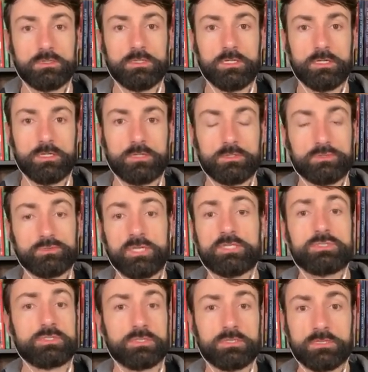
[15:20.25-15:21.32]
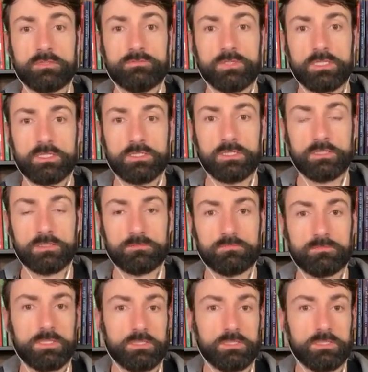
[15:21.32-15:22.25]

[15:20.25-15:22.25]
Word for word: they're drenched and living in a